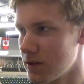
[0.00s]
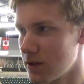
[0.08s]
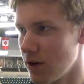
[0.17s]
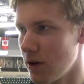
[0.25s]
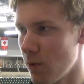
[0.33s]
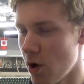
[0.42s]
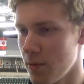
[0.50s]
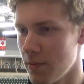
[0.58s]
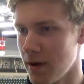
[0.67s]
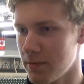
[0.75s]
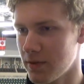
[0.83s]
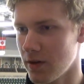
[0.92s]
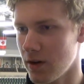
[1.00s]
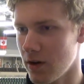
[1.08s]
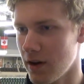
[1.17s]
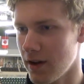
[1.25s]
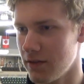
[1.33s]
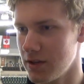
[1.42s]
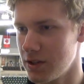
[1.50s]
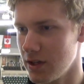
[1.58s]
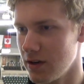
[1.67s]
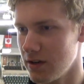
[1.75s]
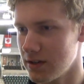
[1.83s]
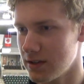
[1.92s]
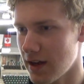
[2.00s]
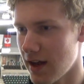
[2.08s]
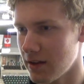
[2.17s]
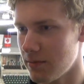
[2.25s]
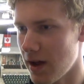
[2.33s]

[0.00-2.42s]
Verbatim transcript: during warm so you don't have the jitters as